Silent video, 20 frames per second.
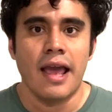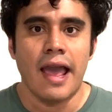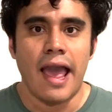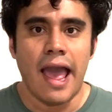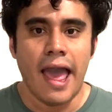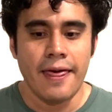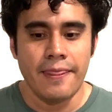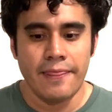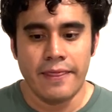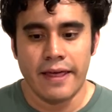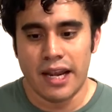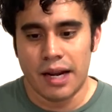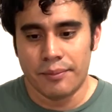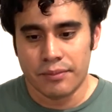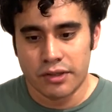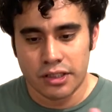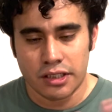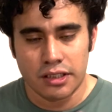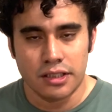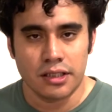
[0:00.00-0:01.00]
And then I'm
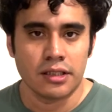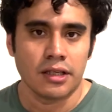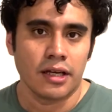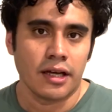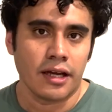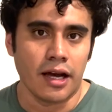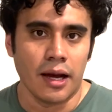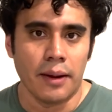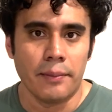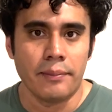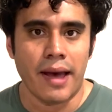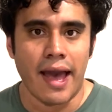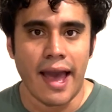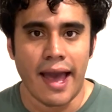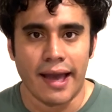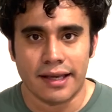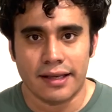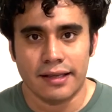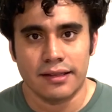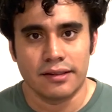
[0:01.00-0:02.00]
going to come
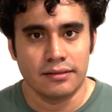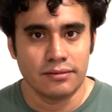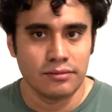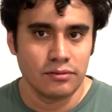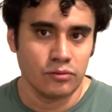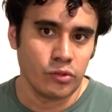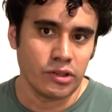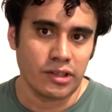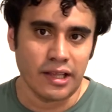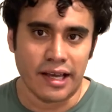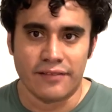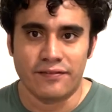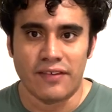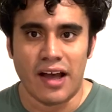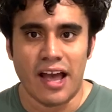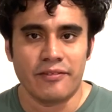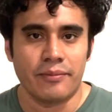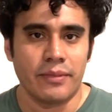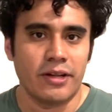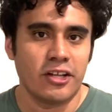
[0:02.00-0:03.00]
back with
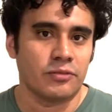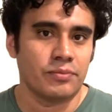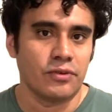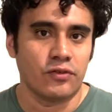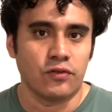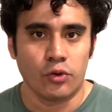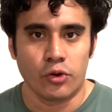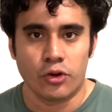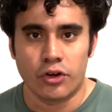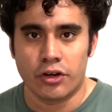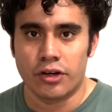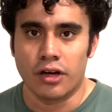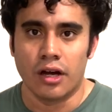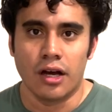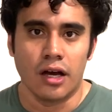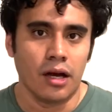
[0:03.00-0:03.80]
5 minutes before